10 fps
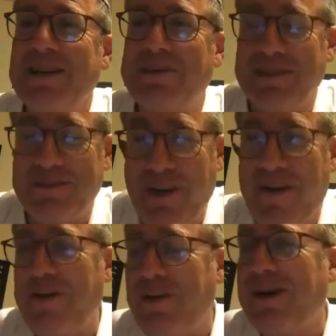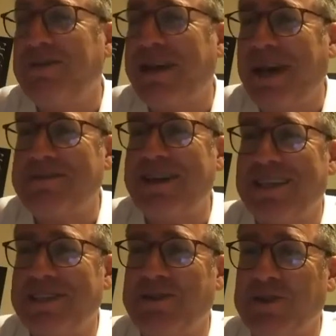We did very well. We kept it
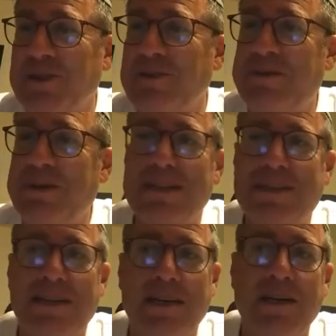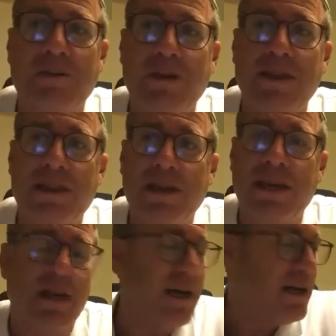at the door. But with
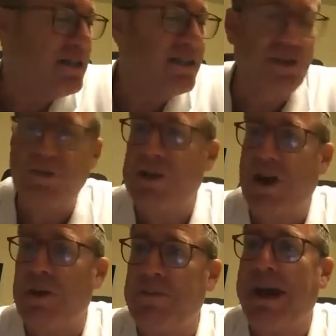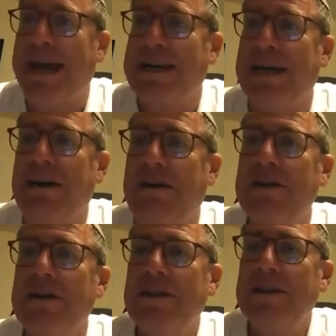the schools going back now,
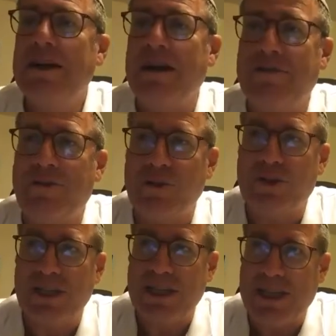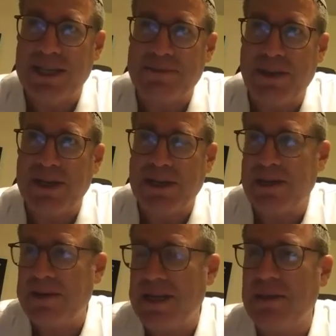unfortunately, there's been
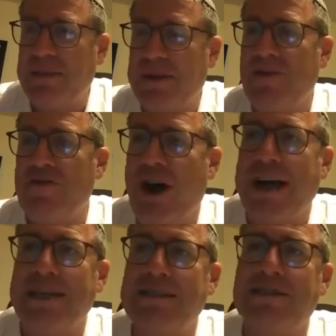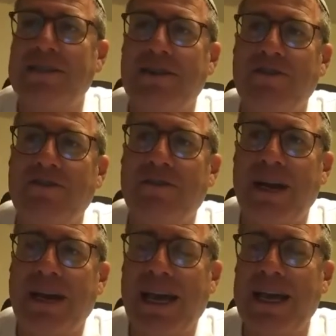a little bit of a rise of
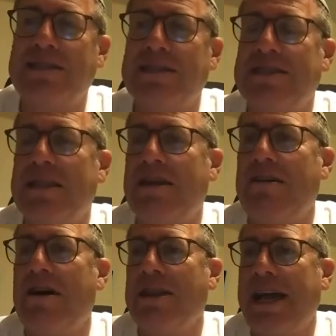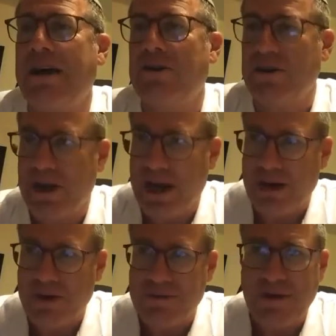cases that there are now
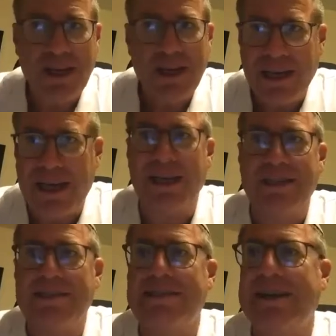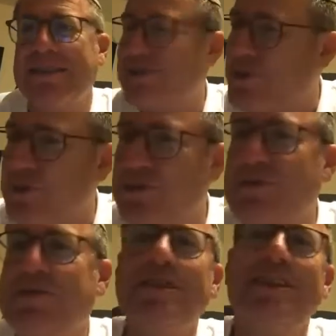of kids and schools